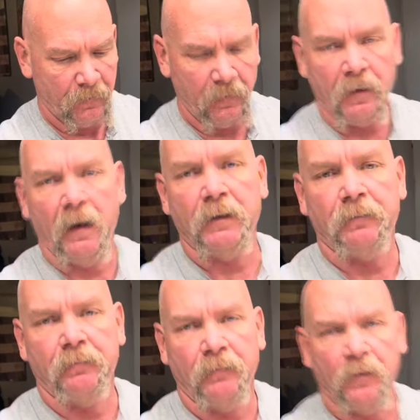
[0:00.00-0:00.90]
We're not
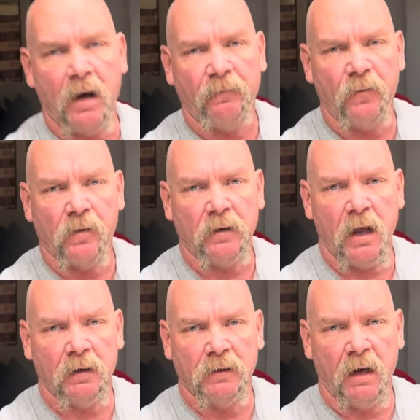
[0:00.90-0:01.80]
4
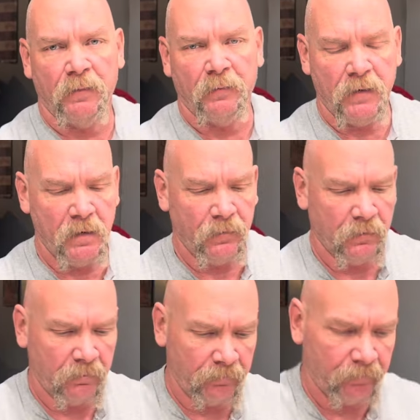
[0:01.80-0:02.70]
o'clock supper people.